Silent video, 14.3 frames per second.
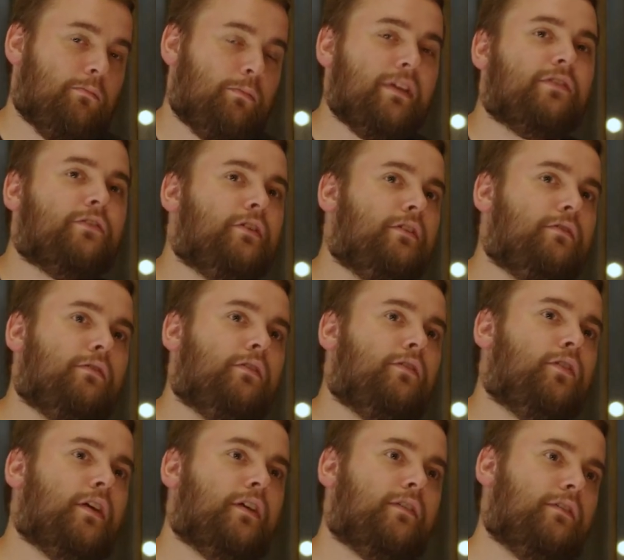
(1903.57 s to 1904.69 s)
basically
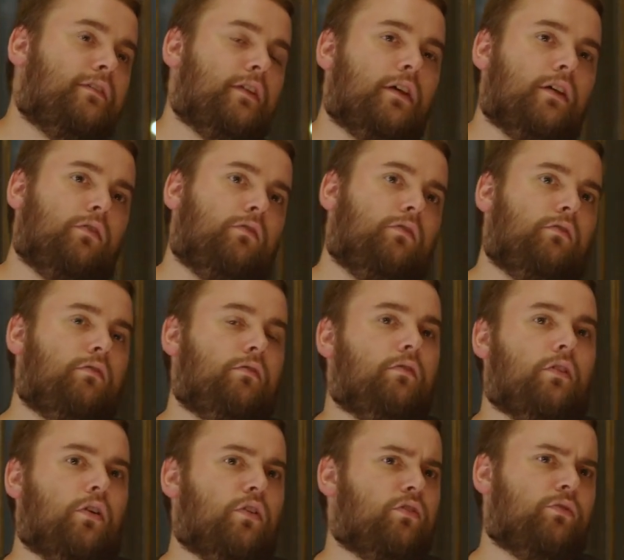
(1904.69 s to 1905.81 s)
thinks that
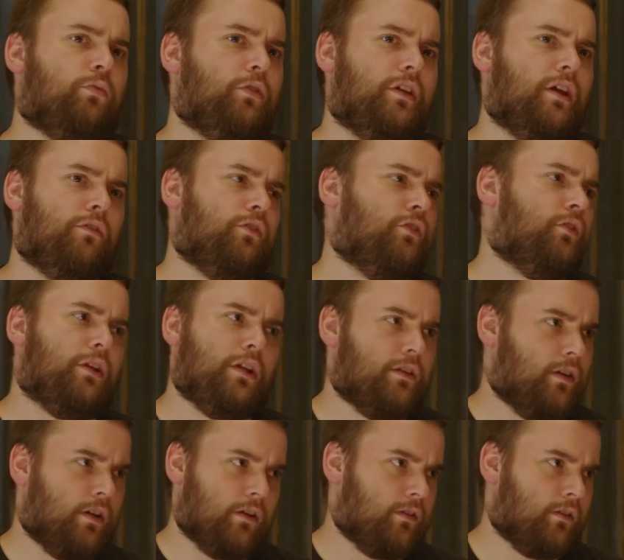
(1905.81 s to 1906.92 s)
Hearst would never do
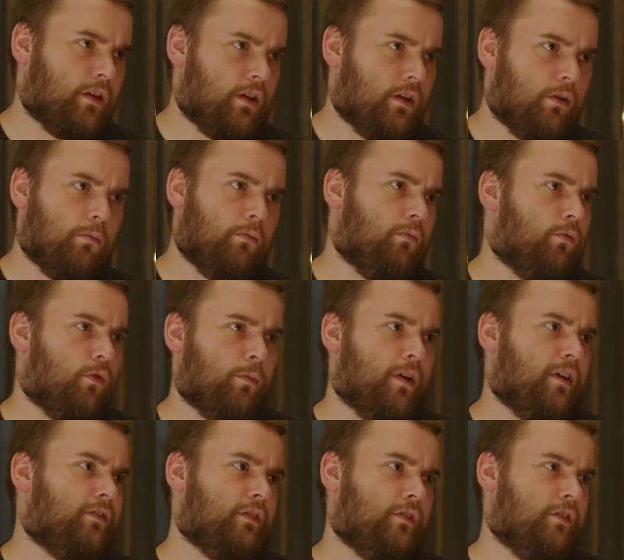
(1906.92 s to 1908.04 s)
anything to him.
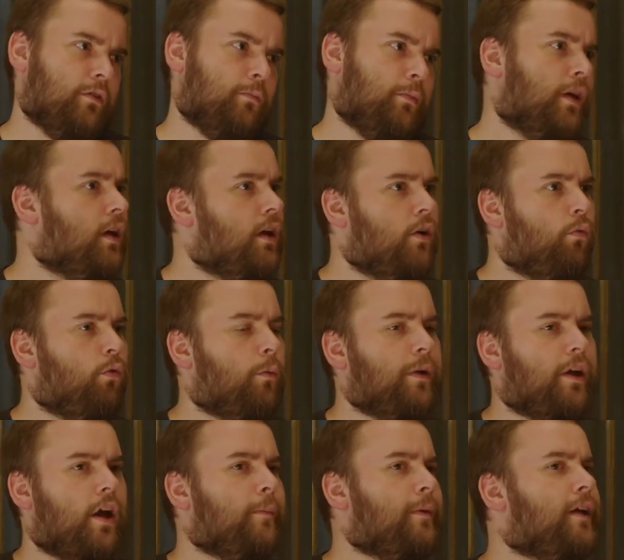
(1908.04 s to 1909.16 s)
We're
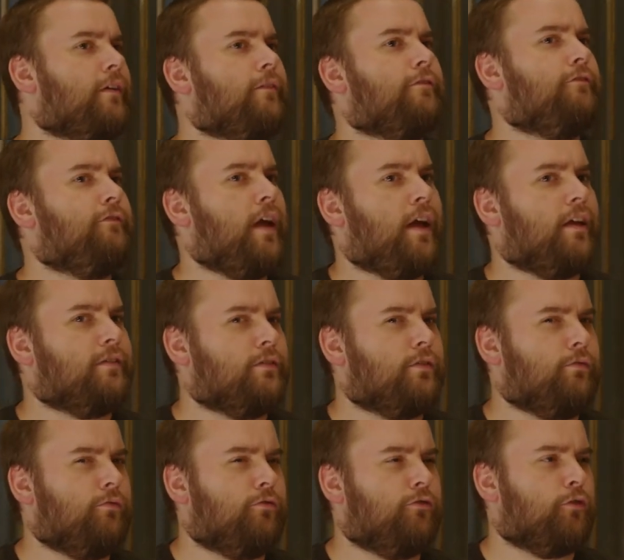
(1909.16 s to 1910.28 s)
becoming fast
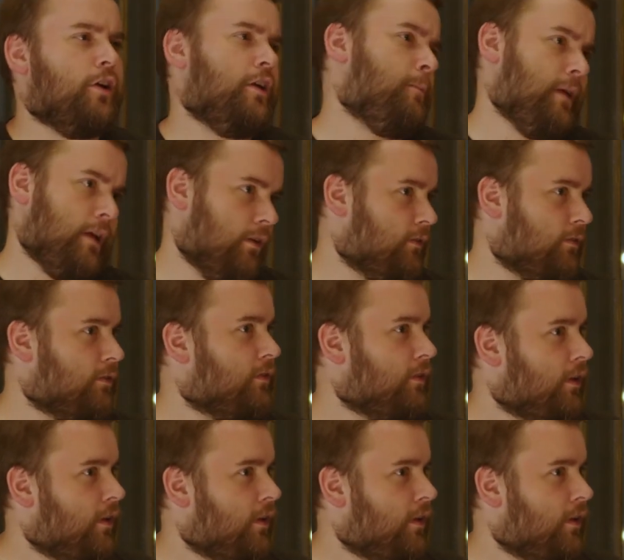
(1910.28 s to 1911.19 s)
frenemies.